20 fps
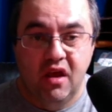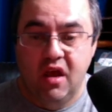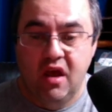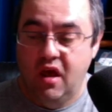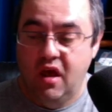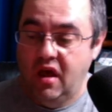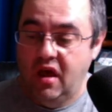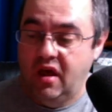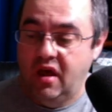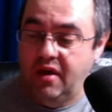
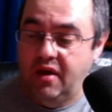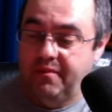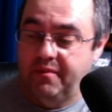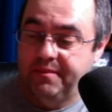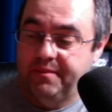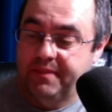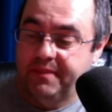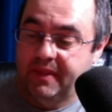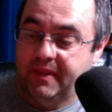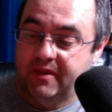It
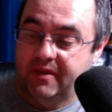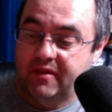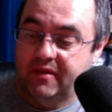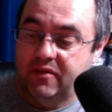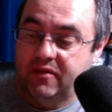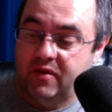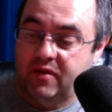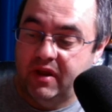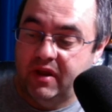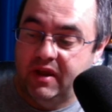says
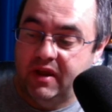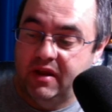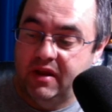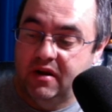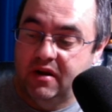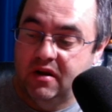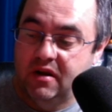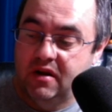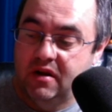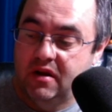right
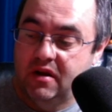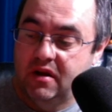here,